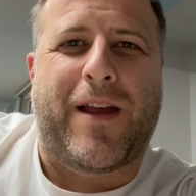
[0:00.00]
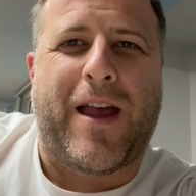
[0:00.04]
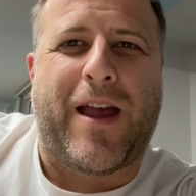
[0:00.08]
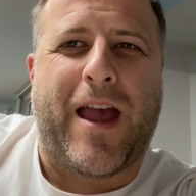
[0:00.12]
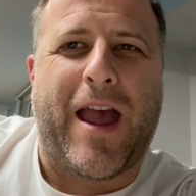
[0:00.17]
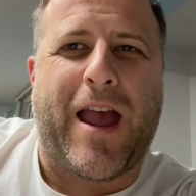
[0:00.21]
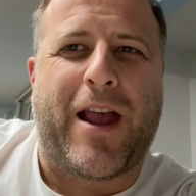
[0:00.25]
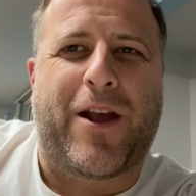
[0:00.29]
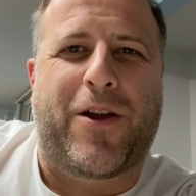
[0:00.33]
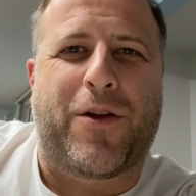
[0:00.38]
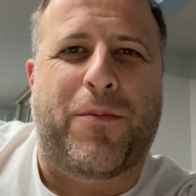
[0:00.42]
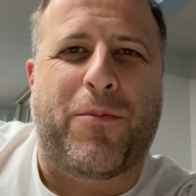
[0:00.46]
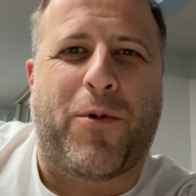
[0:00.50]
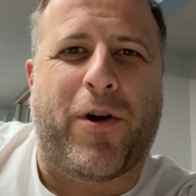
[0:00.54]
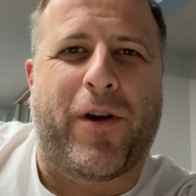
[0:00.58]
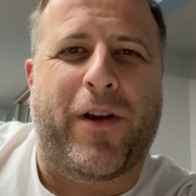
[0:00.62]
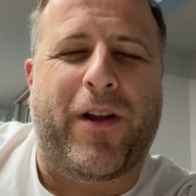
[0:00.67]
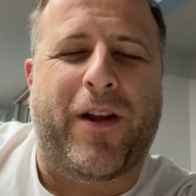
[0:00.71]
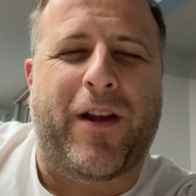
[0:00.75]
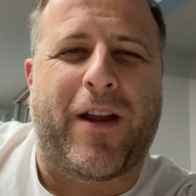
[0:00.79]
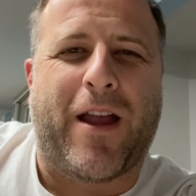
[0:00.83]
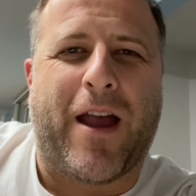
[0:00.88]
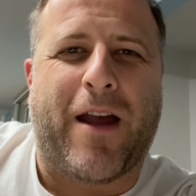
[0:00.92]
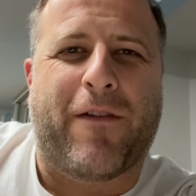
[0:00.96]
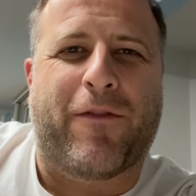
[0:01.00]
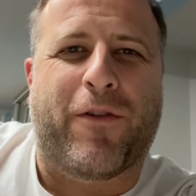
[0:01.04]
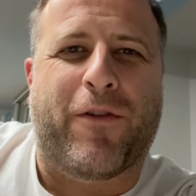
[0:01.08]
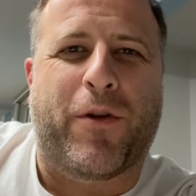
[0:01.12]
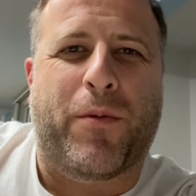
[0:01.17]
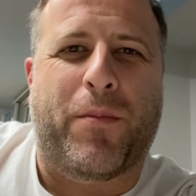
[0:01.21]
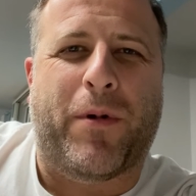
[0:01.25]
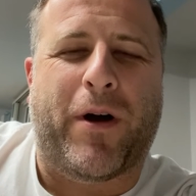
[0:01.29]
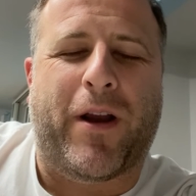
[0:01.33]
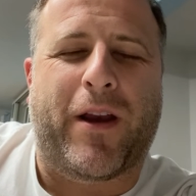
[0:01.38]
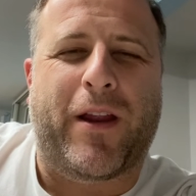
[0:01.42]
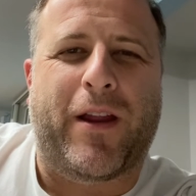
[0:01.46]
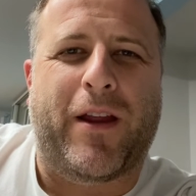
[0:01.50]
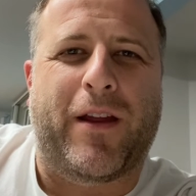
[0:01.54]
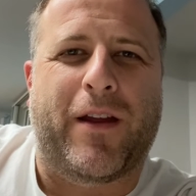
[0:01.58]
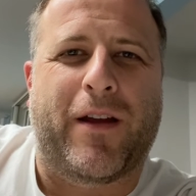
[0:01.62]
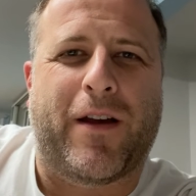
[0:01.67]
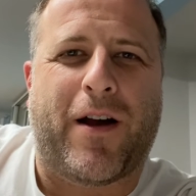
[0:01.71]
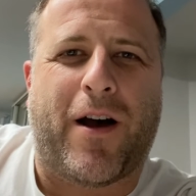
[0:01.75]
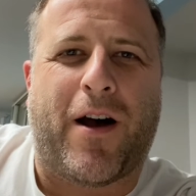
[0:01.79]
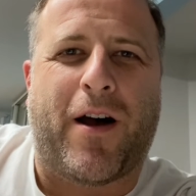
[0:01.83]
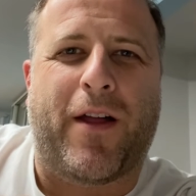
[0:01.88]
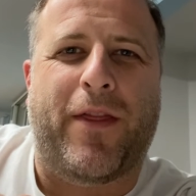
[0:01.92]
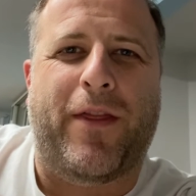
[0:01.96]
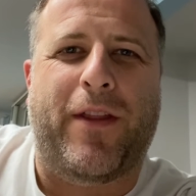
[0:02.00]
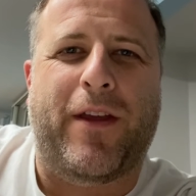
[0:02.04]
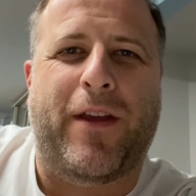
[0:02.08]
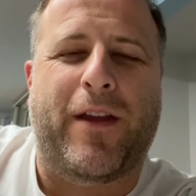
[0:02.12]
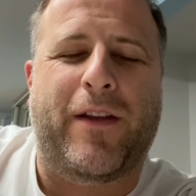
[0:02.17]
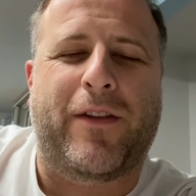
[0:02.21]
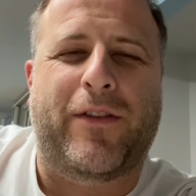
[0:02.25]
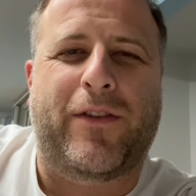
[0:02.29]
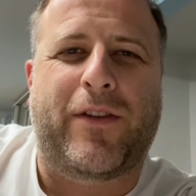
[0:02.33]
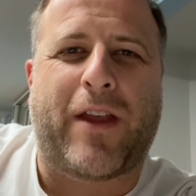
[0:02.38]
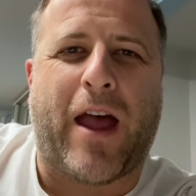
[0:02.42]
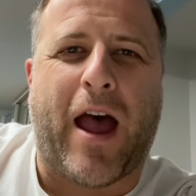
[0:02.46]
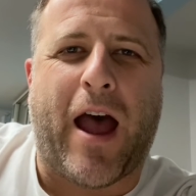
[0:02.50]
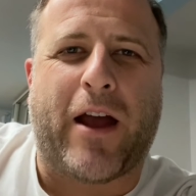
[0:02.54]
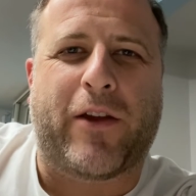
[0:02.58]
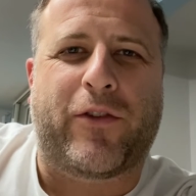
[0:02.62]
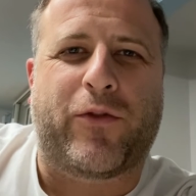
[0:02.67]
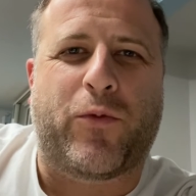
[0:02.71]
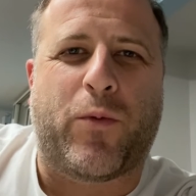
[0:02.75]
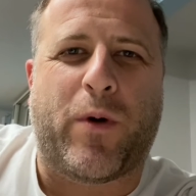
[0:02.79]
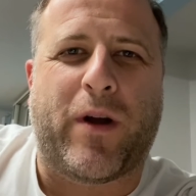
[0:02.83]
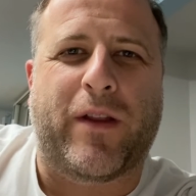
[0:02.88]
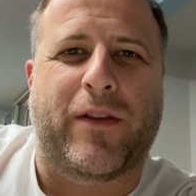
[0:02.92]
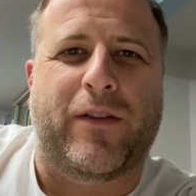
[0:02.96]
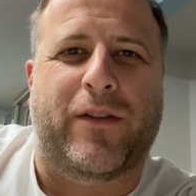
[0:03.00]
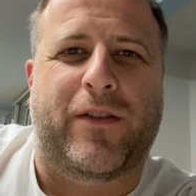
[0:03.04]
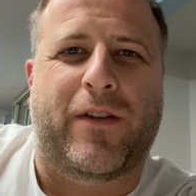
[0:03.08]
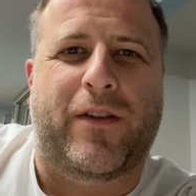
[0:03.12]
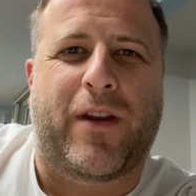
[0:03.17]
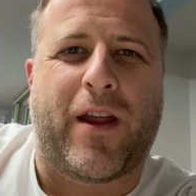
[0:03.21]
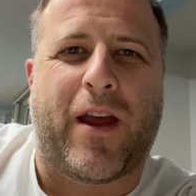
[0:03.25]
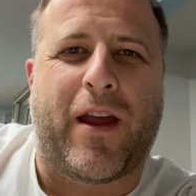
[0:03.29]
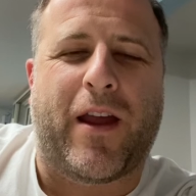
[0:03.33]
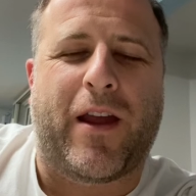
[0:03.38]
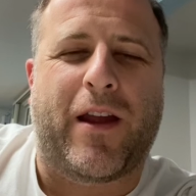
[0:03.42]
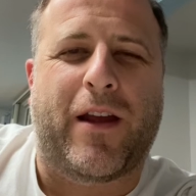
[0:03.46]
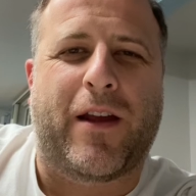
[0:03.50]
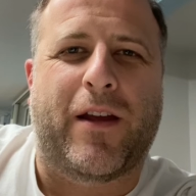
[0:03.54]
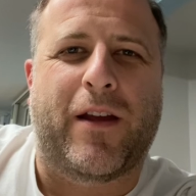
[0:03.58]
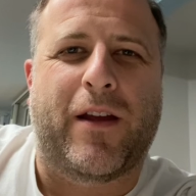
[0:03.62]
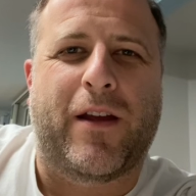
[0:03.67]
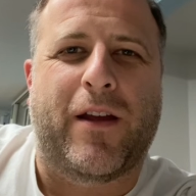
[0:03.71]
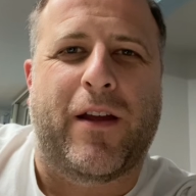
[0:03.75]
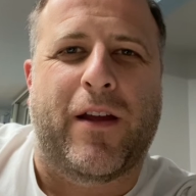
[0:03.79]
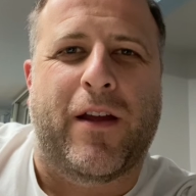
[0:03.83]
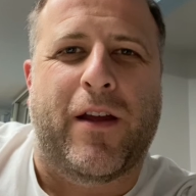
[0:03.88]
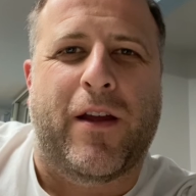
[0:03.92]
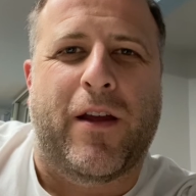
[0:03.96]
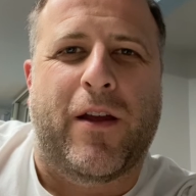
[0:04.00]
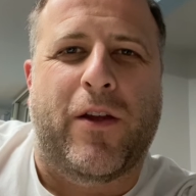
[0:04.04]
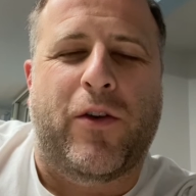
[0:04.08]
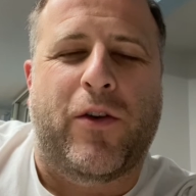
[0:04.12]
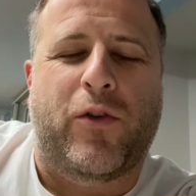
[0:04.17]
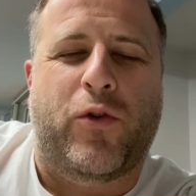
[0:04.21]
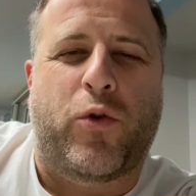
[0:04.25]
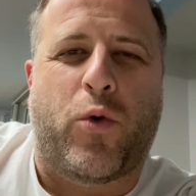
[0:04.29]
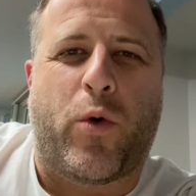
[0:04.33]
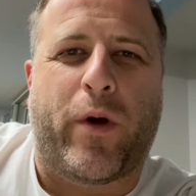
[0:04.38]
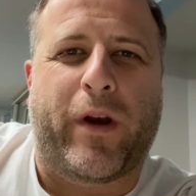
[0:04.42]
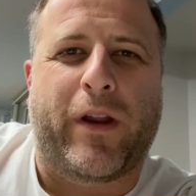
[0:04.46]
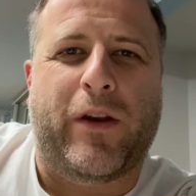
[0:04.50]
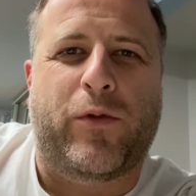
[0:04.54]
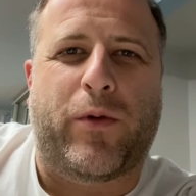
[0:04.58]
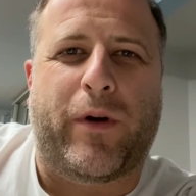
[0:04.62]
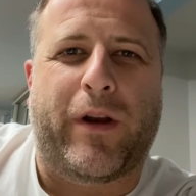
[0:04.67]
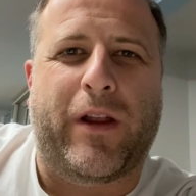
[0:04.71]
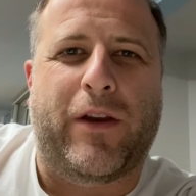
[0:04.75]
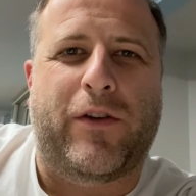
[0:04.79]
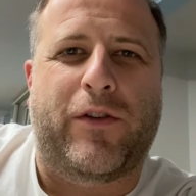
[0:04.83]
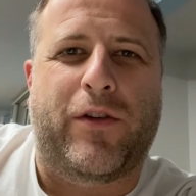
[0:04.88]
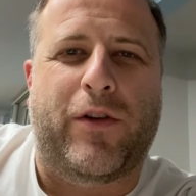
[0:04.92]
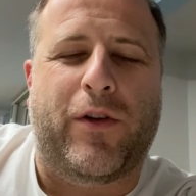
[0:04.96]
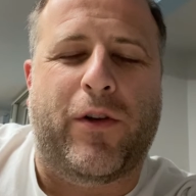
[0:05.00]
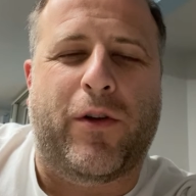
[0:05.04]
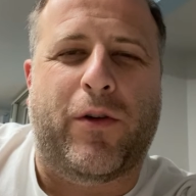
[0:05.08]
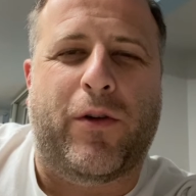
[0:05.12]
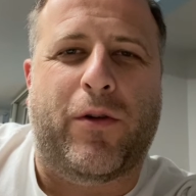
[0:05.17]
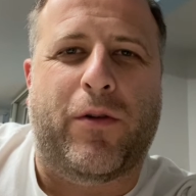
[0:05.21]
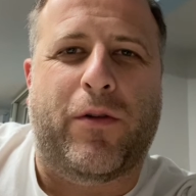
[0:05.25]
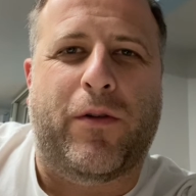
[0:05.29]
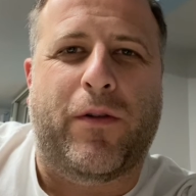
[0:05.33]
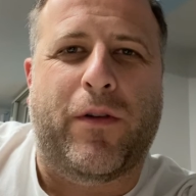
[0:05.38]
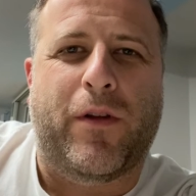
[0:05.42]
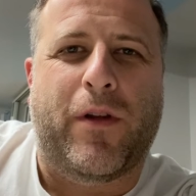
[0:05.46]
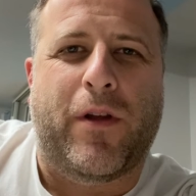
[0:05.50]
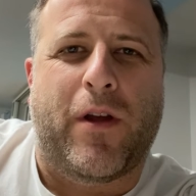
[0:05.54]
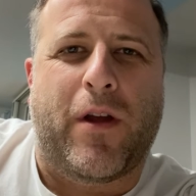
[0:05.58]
Hey, good morning, everybody. On this Ash Wednesday 2022,